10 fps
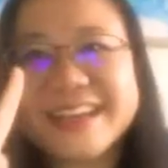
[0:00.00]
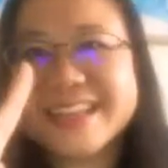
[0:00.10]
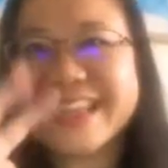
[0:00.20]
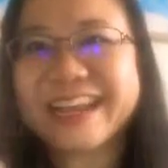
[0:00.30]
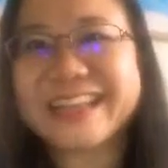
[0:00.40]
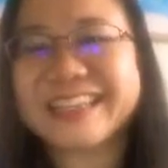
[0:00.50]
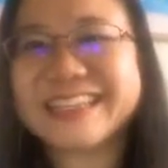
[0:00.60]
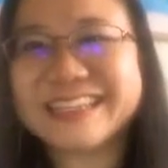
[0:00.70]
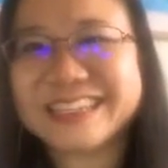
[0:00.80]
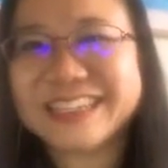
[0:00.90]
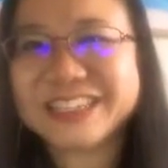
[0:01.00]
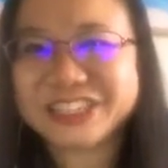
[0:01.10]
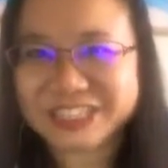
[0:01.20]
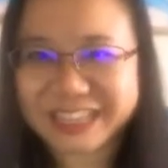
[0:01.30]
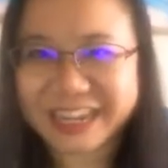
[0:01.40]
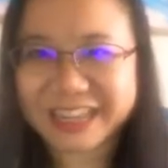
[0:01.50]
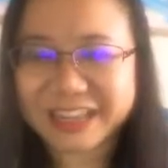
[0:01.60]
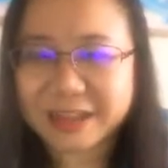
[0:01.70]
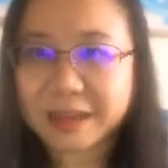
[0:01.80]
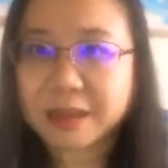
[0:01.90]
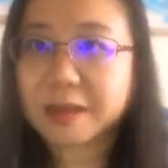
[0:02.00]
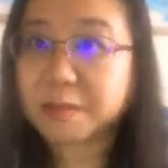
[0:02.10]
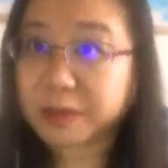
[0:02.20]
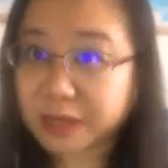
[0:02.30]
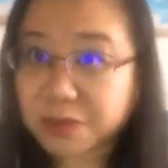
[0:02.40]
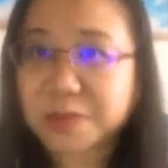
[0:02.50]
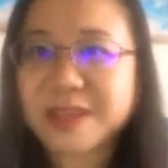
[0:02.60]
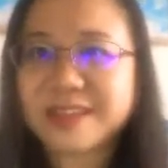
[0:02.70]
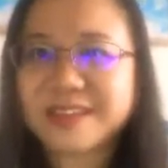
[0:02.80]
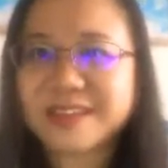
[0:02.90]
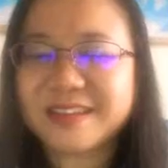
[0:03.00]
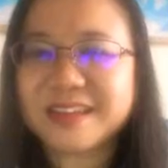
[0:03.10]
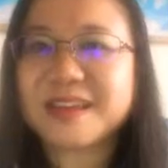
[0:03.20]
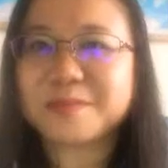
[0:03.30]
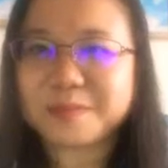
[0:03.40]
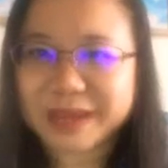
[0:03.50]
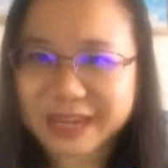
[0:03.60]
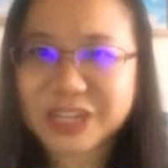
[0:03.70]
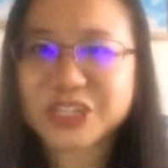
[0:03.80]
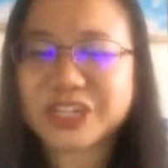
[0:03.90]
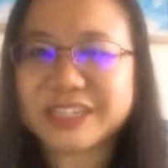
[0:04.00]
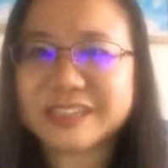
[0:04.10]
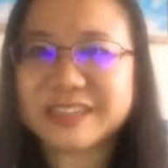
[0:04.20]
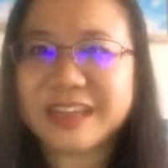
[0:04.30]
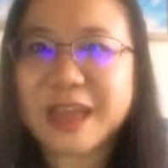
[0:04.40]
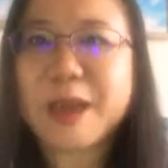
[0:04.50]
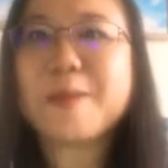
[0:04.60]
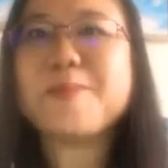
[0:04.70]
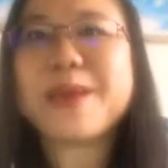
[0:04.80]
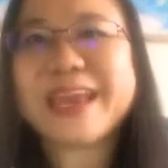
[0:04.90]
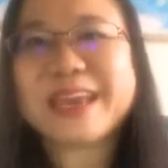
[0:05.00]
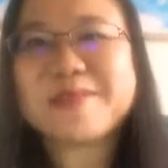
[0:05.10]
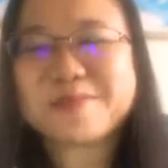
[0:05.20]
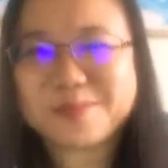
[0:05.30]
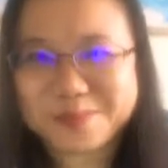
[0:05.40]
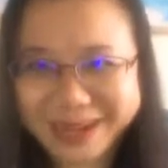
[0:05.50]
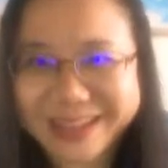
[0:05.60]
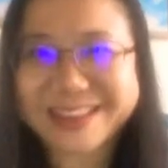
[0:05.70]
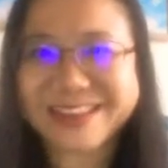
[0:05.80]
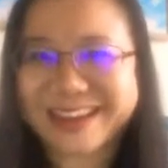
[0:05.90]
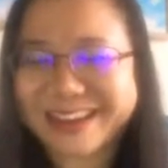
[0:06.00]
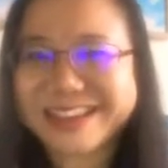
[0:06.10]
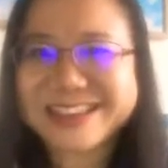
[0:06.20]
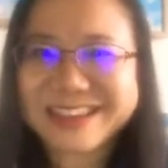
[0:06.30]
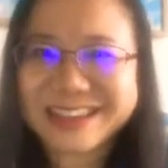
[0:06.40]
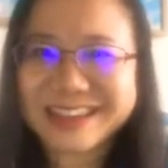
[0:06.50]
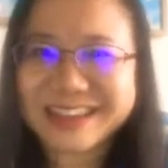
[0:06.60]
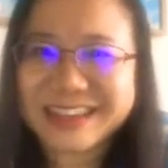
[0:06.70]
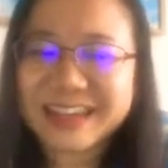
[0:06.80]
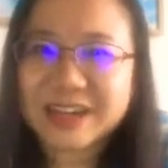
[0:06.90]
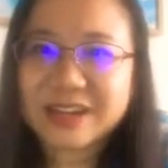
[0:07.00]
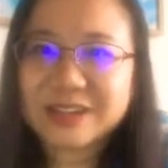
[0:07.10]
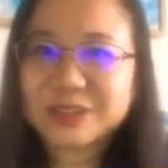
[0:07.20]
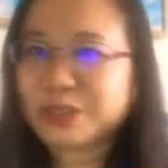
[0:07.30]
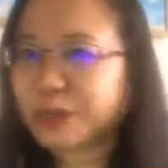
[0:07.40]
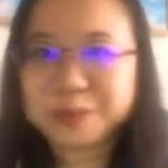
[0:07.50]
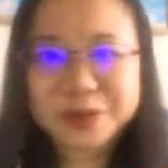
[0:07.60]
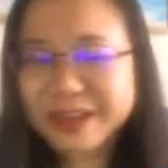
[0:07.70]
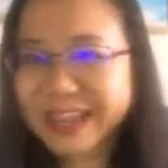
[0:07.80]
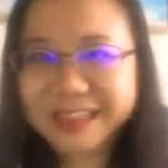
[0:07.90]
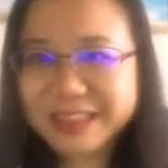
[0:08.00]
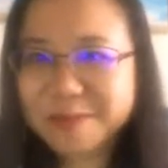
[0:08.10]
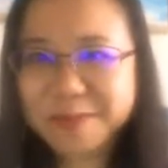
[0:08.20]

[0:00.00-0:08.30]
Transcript: Second, she said, make it sweet, make it short, make it bite-sized. No more lengthy